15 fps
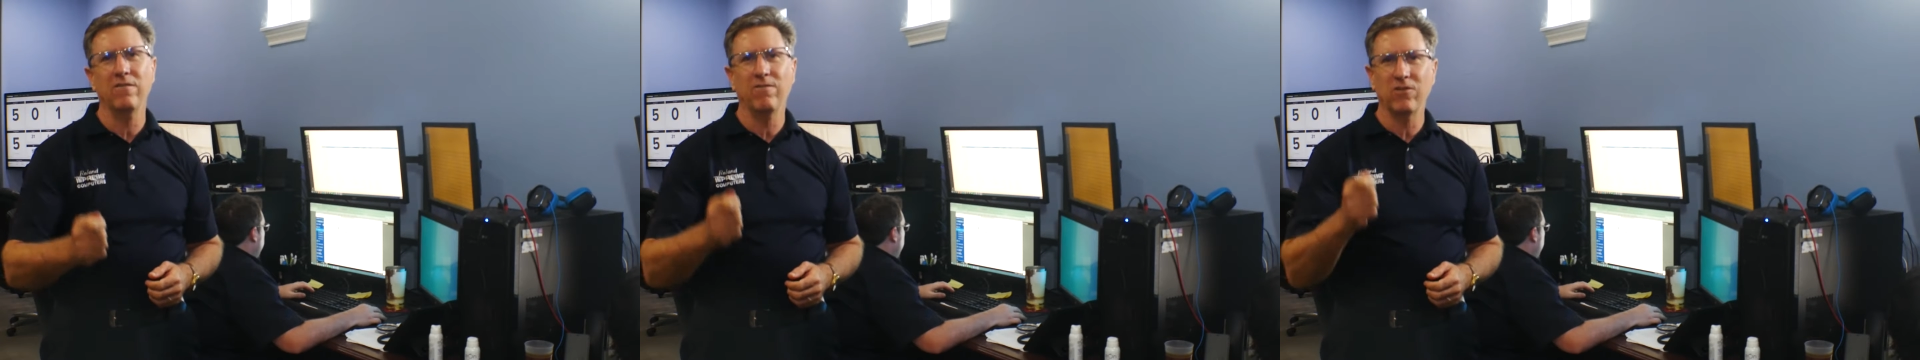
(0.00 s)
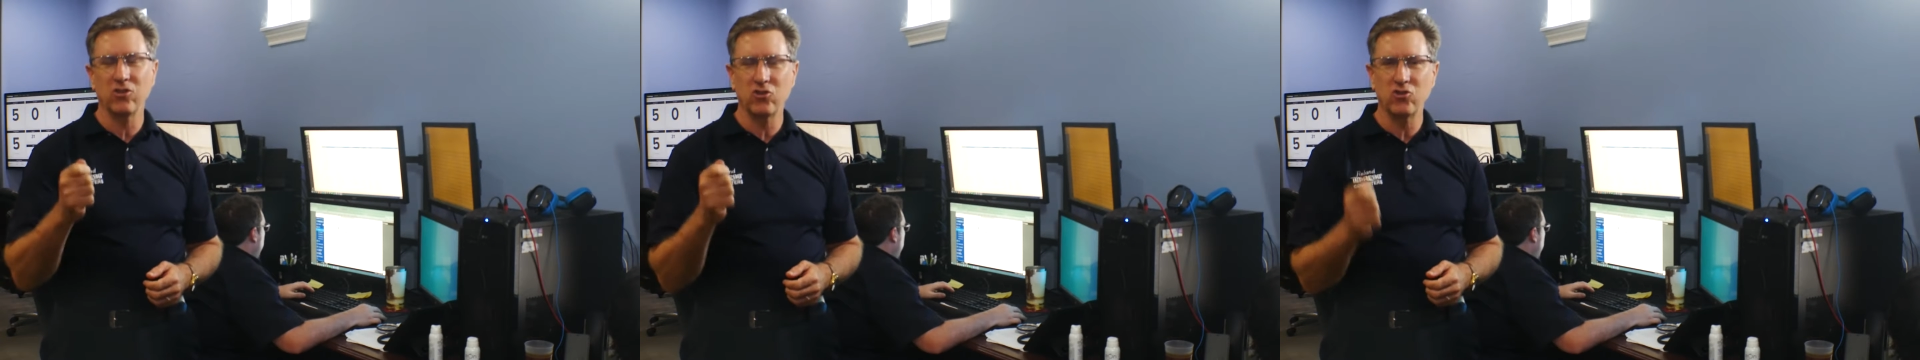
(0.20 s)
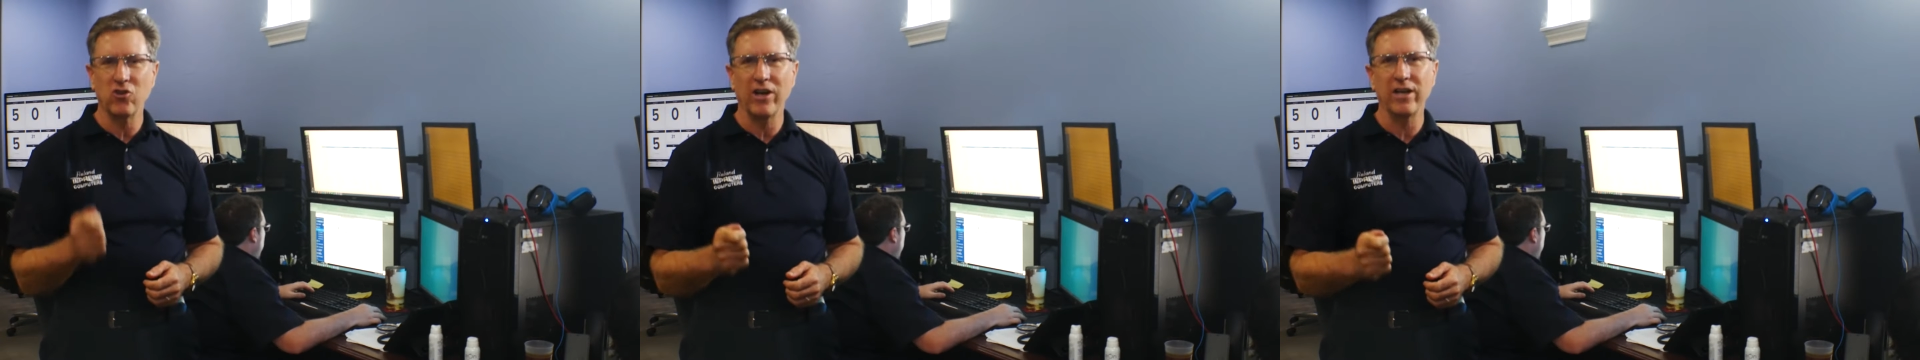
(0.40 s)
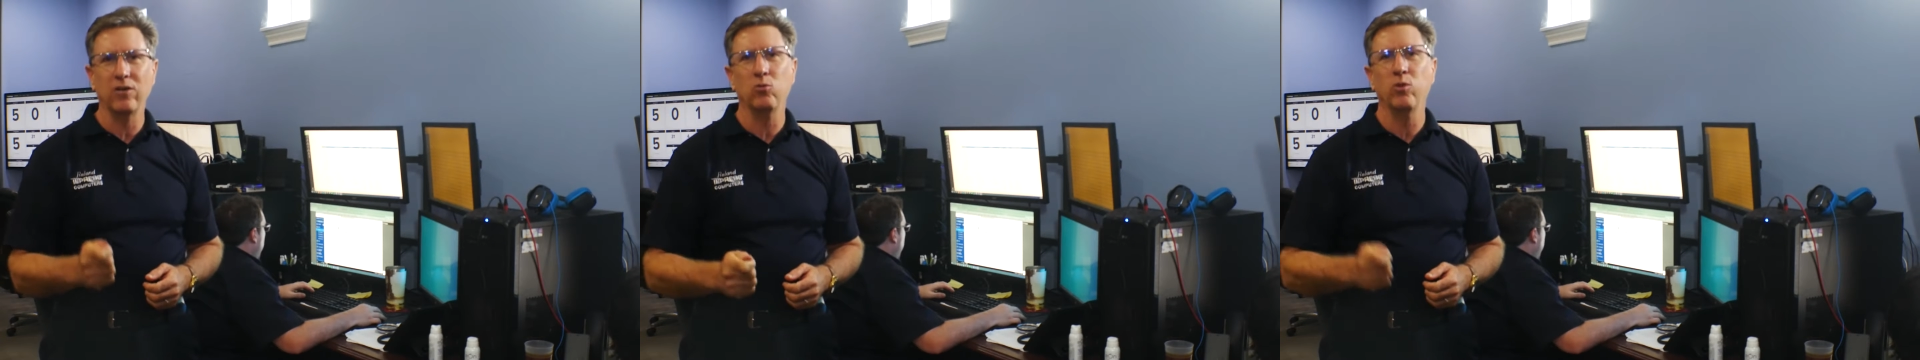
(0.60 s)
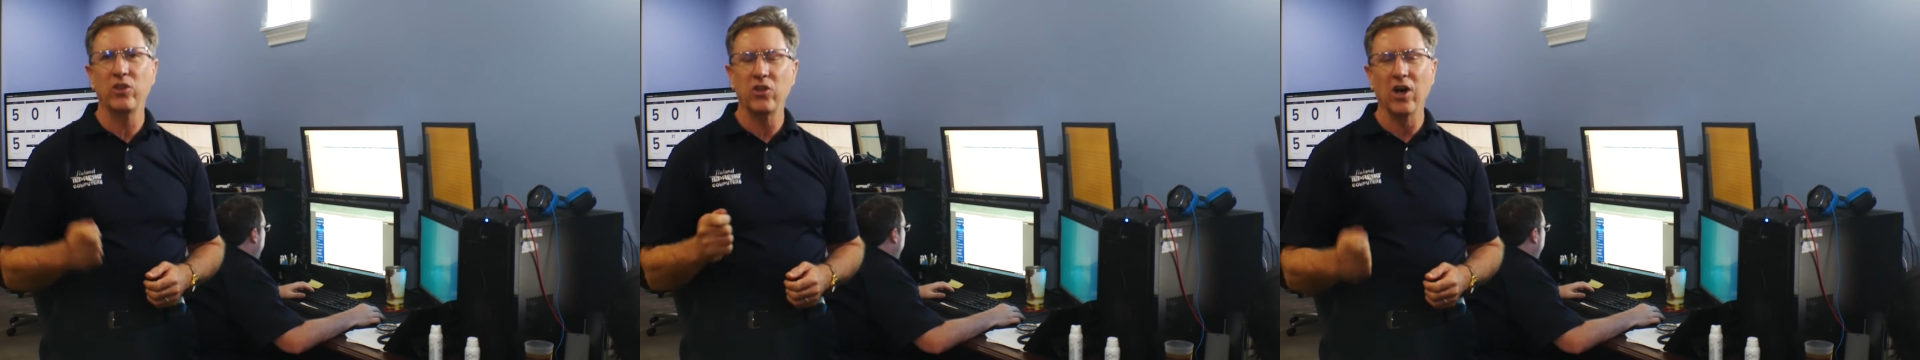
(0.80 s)

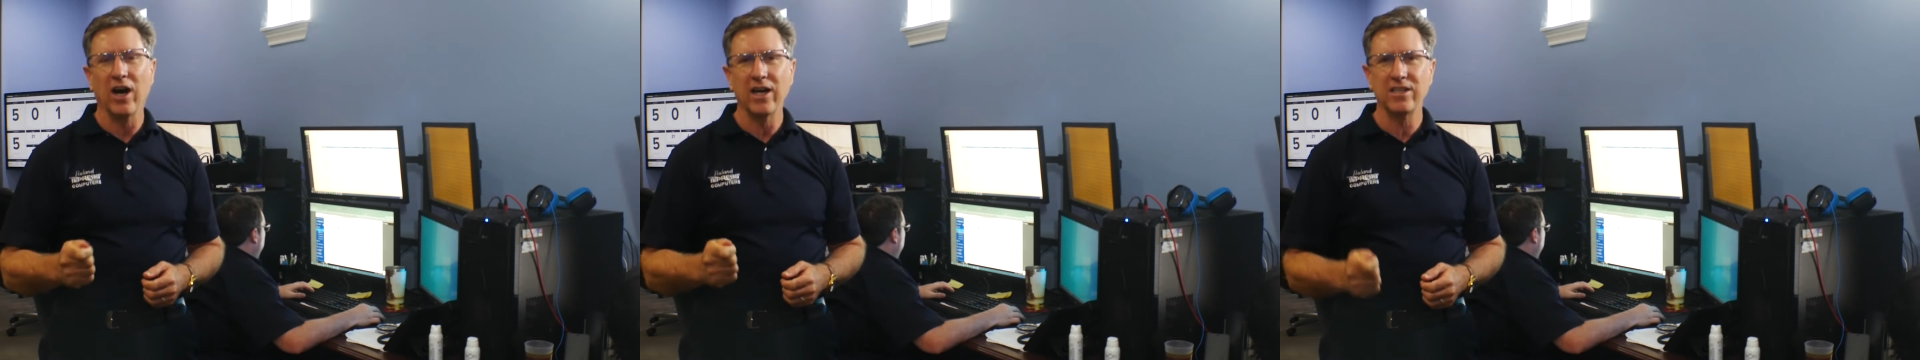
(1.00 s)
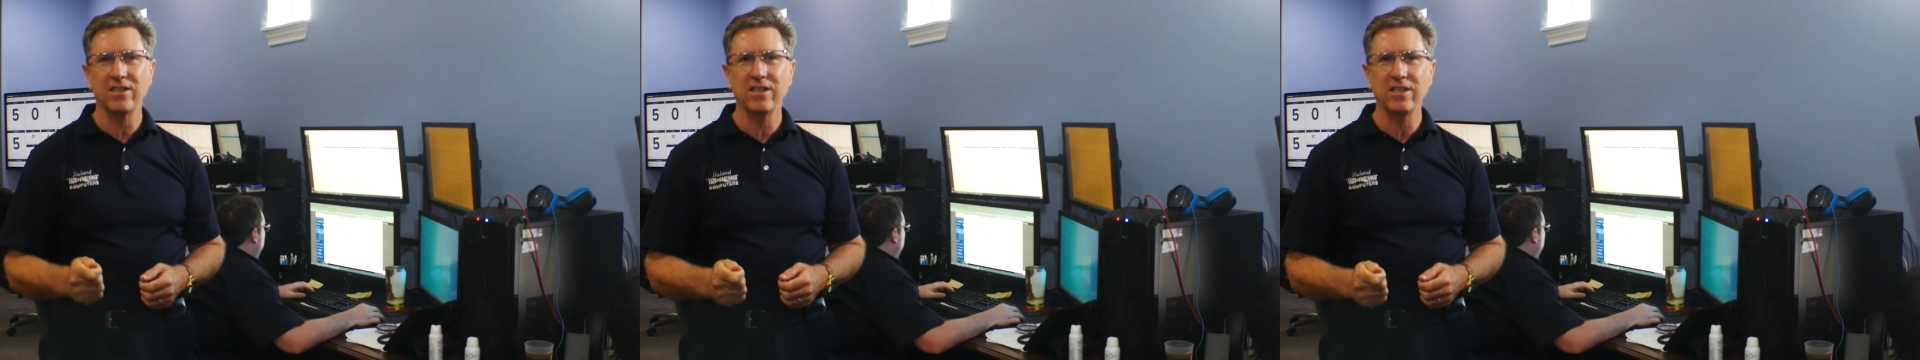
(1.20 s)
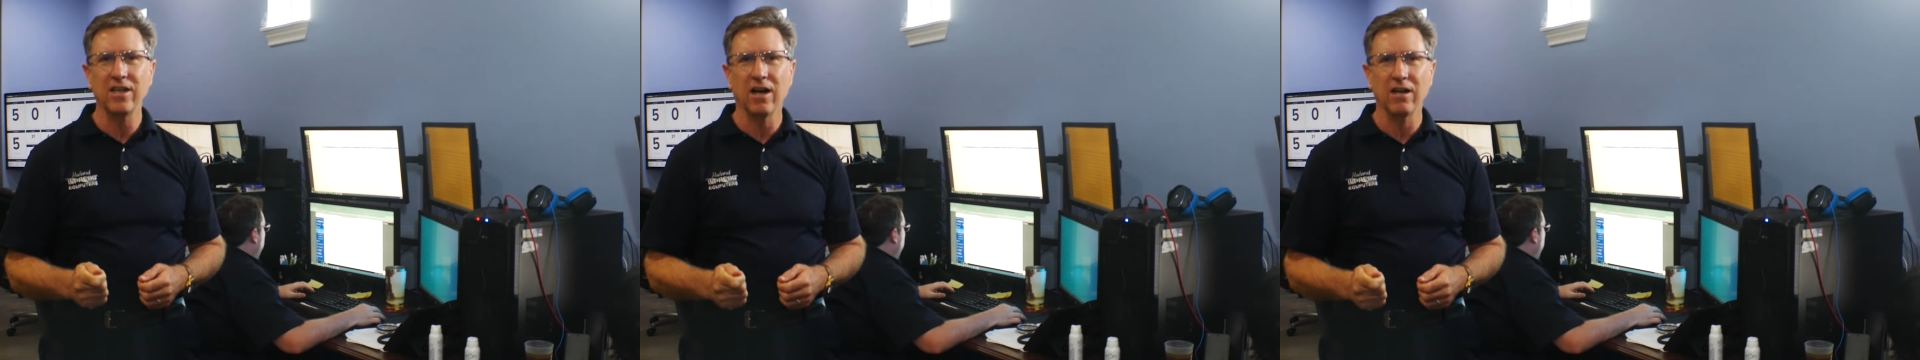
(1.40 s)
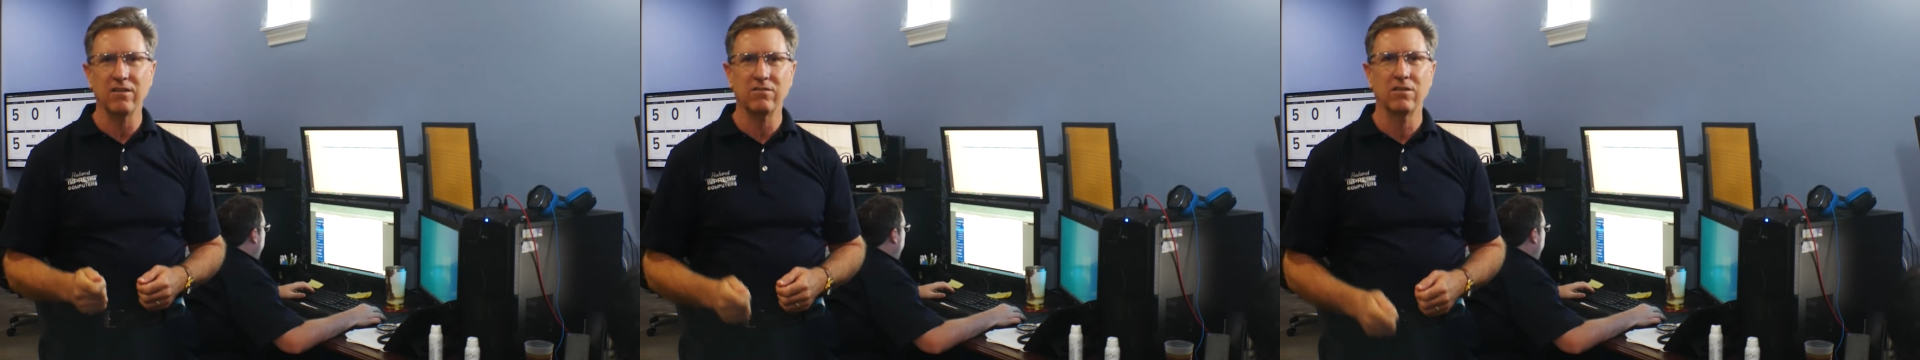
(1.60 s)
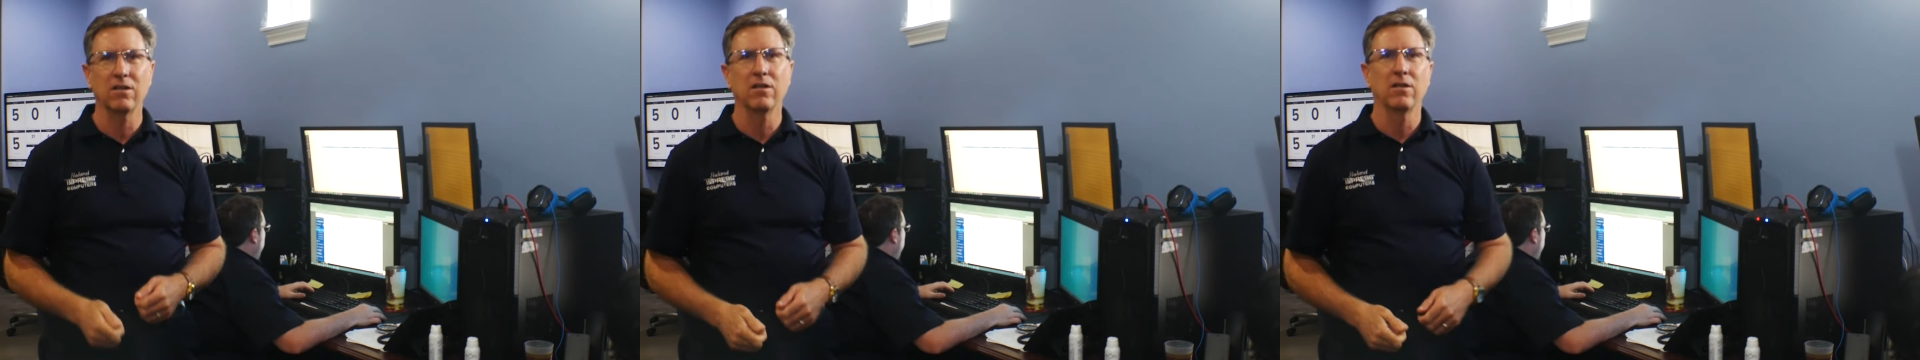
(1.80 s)
frustrated with your IT
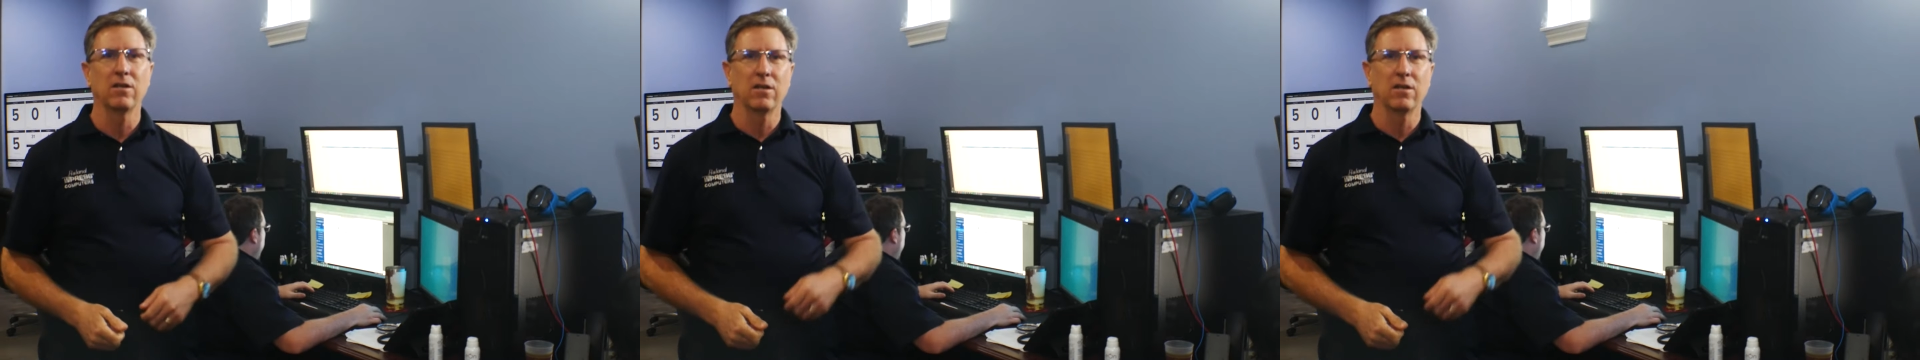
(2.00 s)
guys?